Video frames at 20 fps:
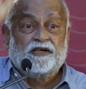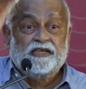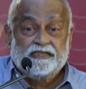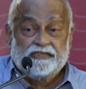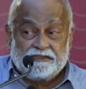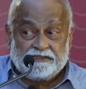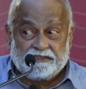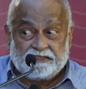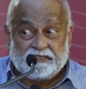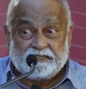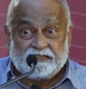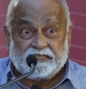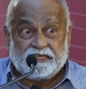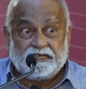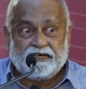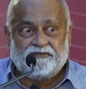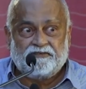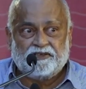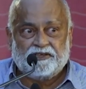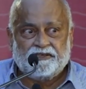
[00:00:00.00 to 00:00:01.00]
It's a city
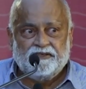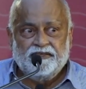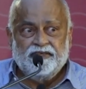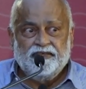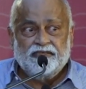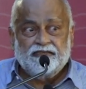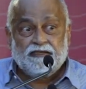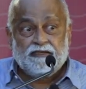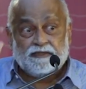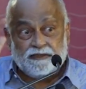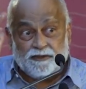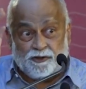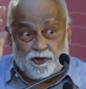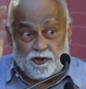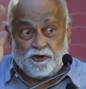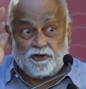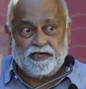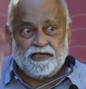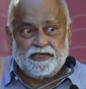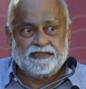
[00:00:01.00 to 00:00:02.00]
level. It's a
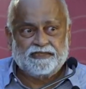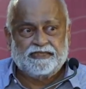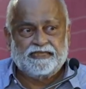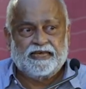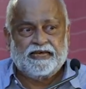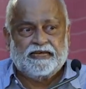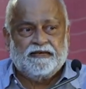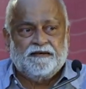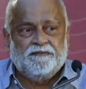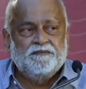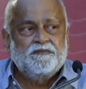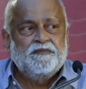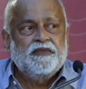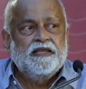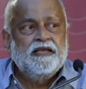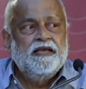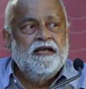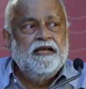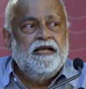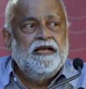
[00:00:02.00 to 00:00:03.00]
curious thing.
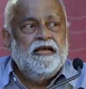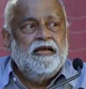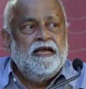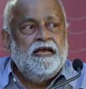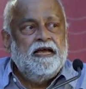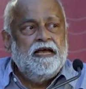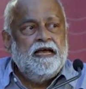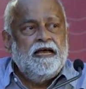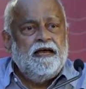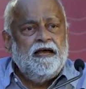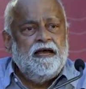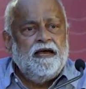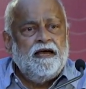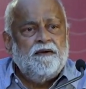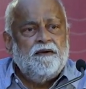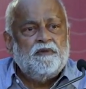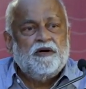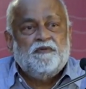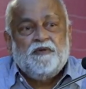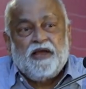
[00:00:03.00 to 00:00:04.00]

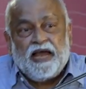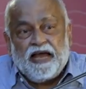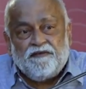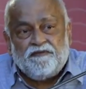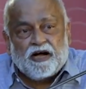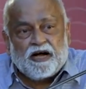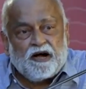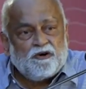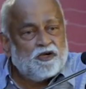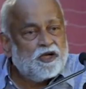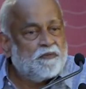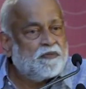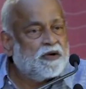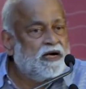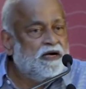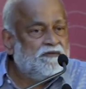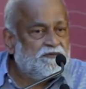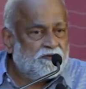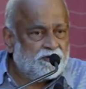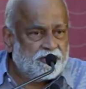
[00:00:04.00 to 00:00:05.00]
But we have a
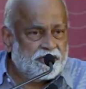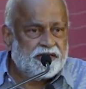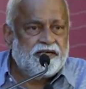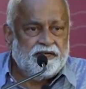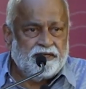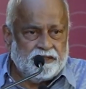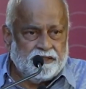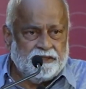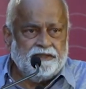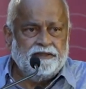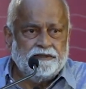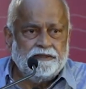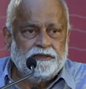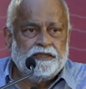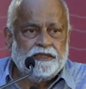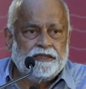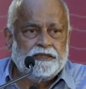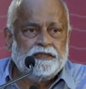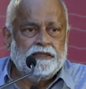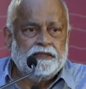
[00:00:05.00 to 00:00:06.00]
counterpart for it here
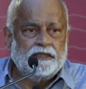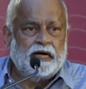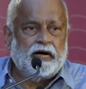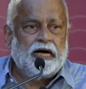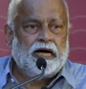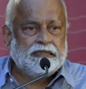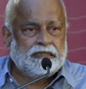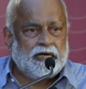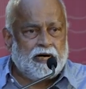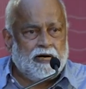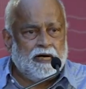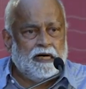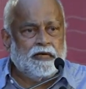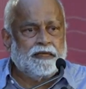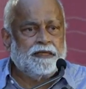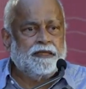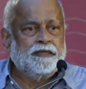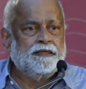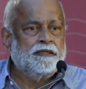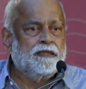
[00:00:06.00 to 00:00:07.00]
in Aadhaar
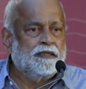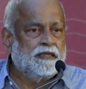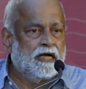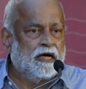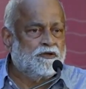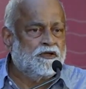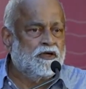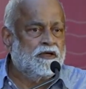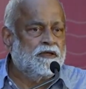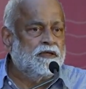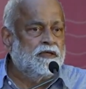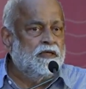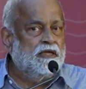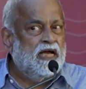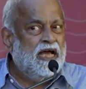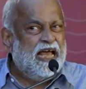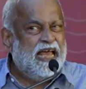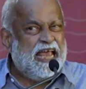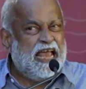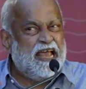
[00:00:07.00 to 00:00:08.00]
and now the
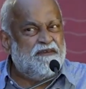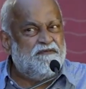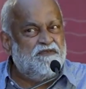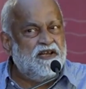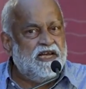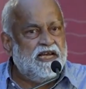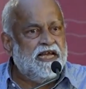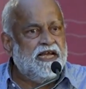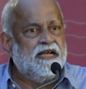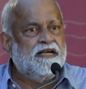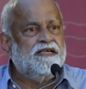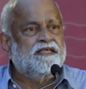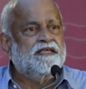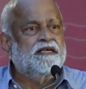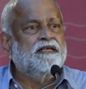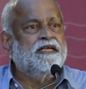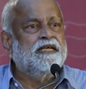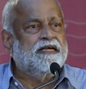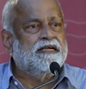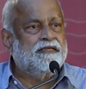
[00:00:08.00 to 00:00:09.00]
heavily
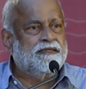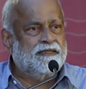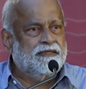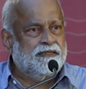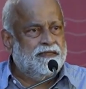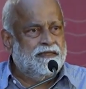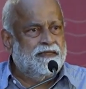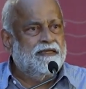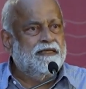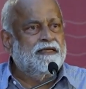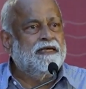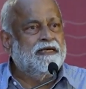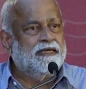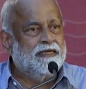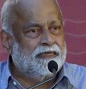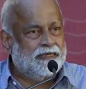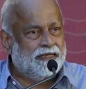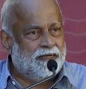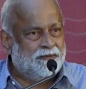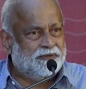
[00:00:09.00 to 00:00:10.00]
interlinked
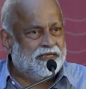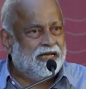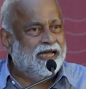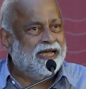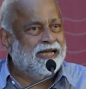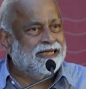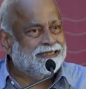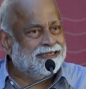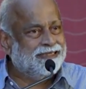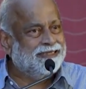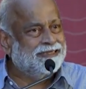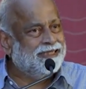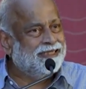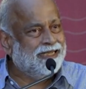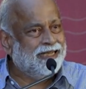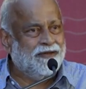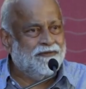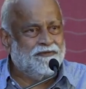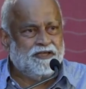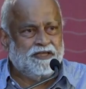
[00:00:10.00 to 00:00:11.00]
income tax, this
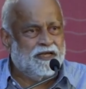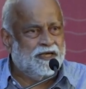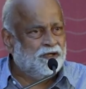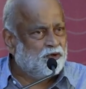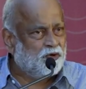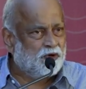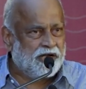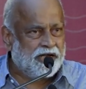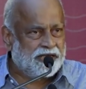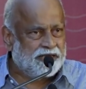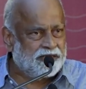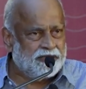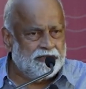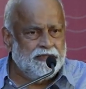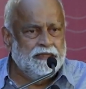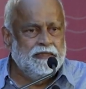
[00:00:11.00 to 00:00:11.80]
thing, everything together.